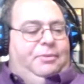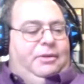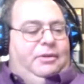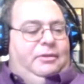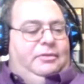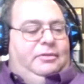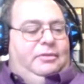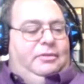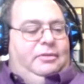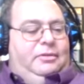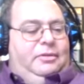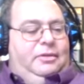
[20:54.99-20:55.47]

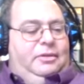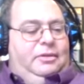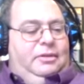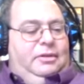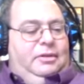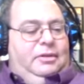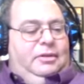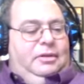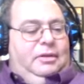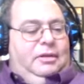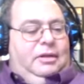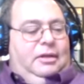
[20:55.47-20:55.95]
But the
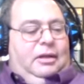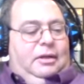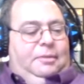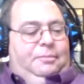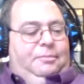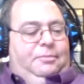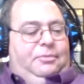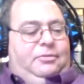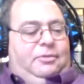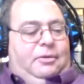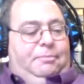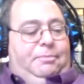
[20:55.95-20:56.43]
question is,
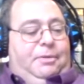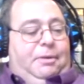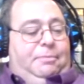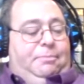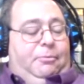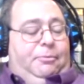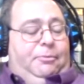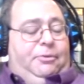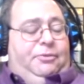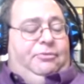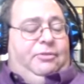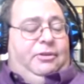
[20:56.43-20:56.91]
do you
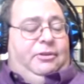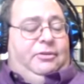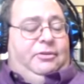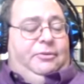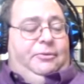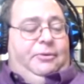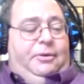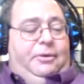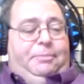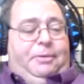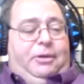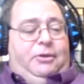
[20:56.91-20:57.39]
really
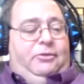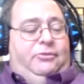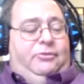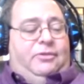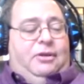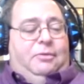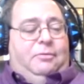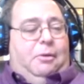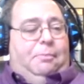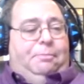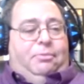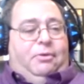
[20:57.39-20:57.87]
know
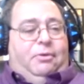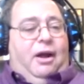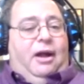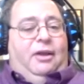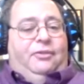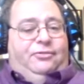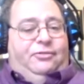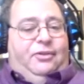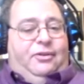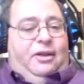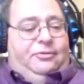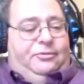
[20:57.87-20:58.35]

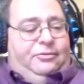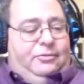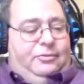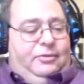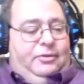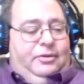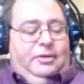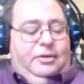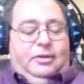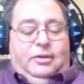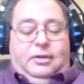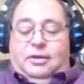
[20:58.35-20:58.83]
what
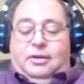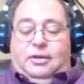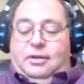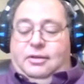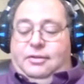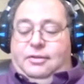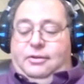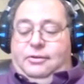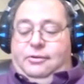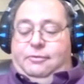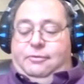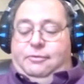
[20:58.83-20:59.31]
happened?
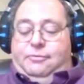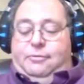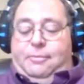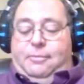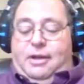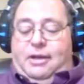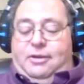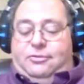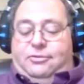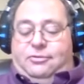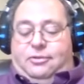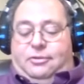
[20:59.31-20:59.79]

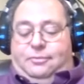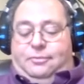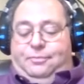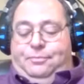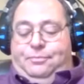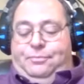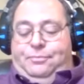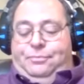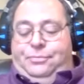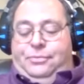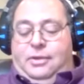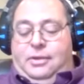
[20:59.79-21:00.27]
And
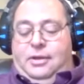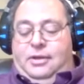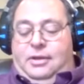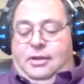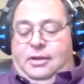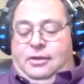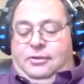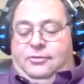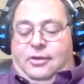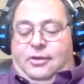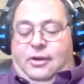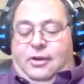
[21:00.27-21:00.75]
that's the
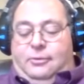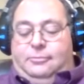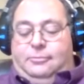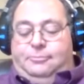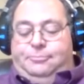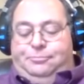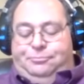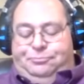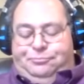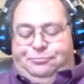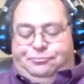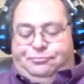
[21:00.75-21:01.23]
McDonald's hot
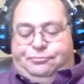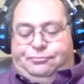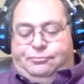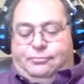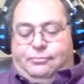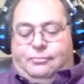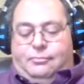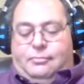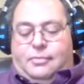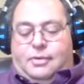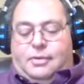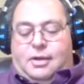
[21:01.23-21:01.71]
coffee
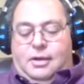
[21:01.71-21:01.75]
case.